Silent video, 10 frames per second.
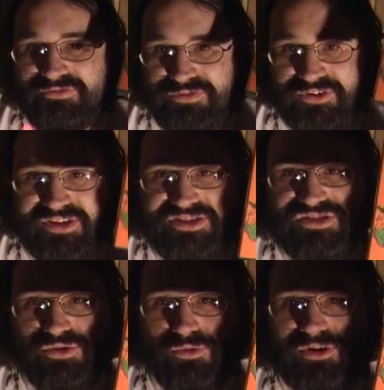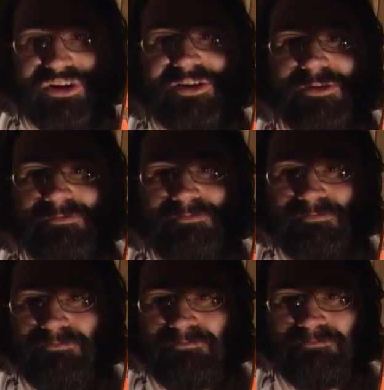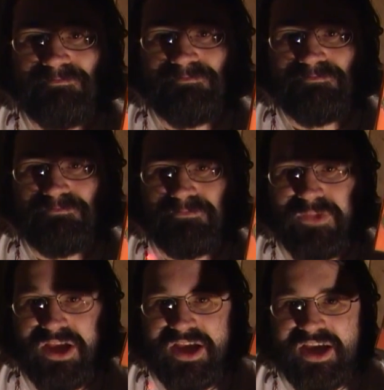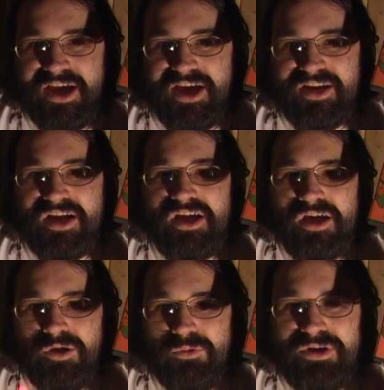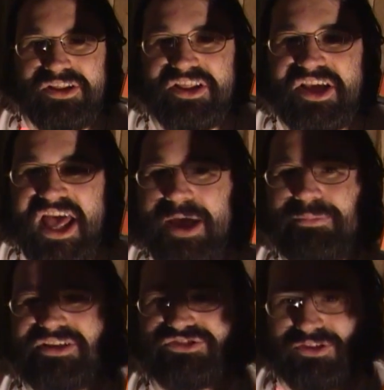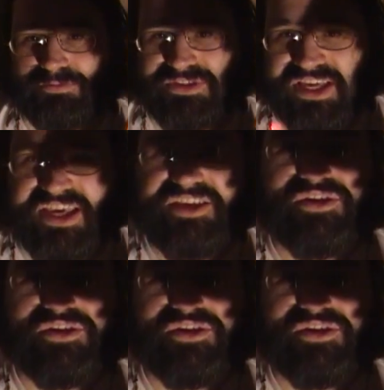for this story. And one of the comic strips he